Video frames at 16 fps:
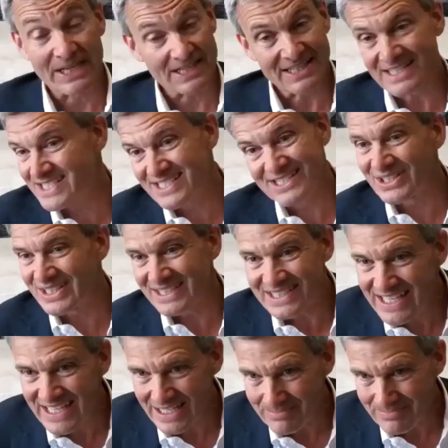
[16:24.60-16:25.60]
But it's still a
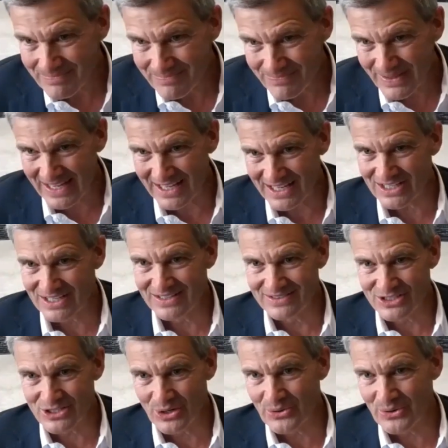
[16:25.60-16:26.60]
team. And
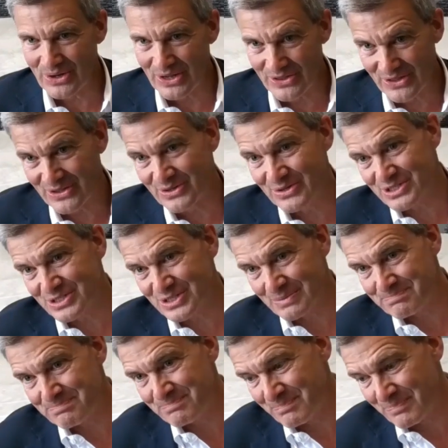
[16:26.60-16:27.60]
so, and then there's
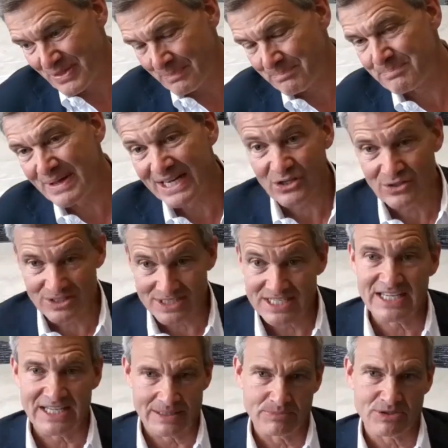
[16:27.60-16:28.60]
the, the bigger
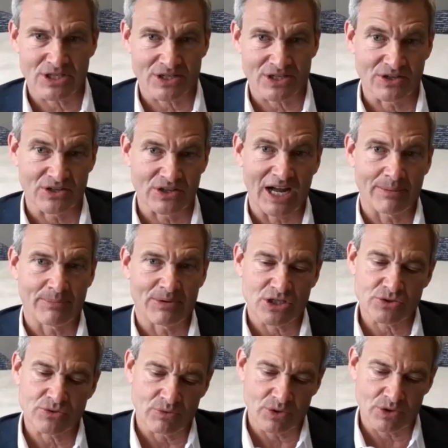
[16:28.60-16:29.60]
teams, the
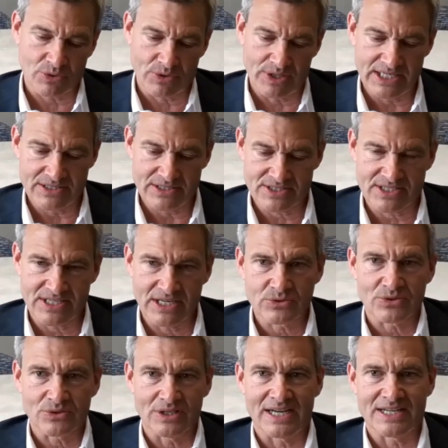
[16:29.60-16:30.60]
conglomerates will create
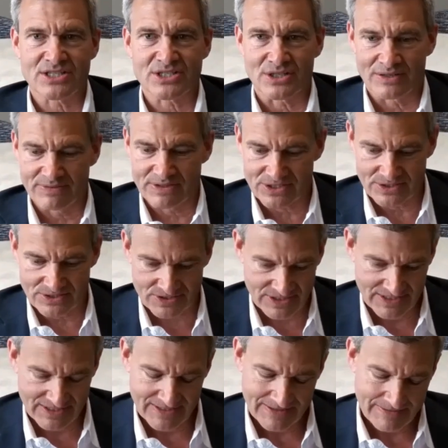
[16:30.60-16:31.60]
centralized
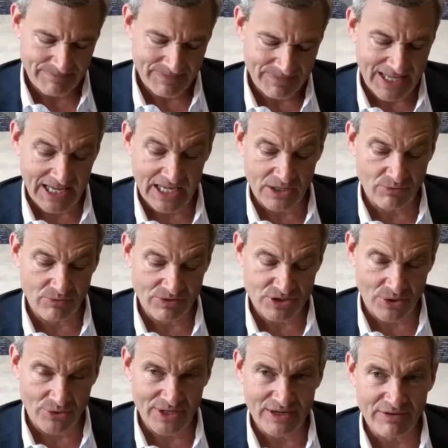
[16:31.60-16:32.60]
services. And
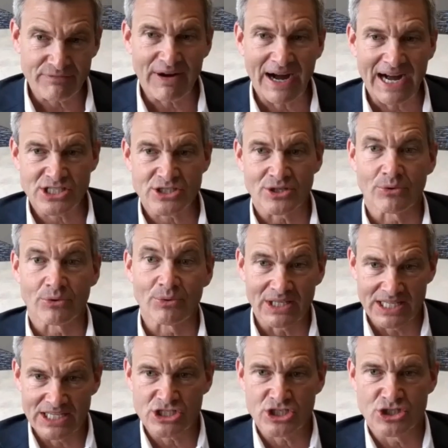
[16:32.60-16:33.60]
so the advisor, the
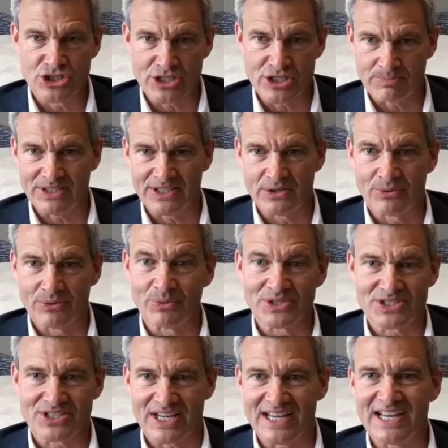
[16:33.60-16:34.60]
relationship leader
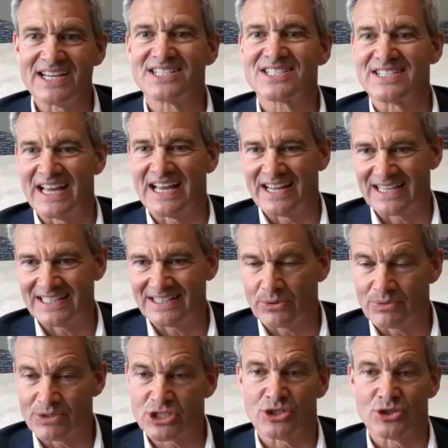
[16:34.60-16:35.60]
will say, Hey, Sten, I
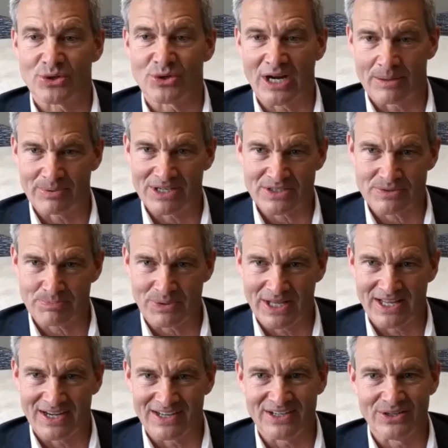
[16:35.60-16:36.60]
think we should do comprehensive
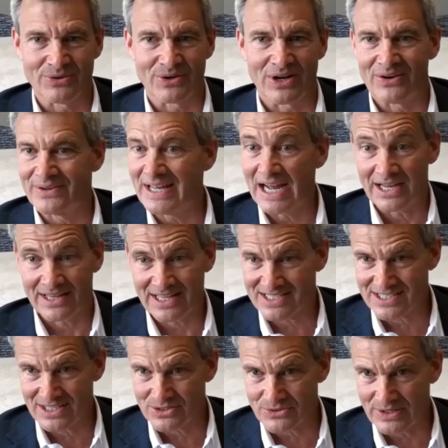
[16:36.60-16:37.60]
planning. You go, Yeah,
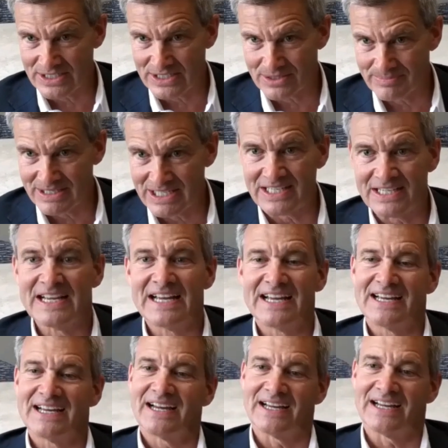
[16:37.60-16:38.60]
that sounds great to me.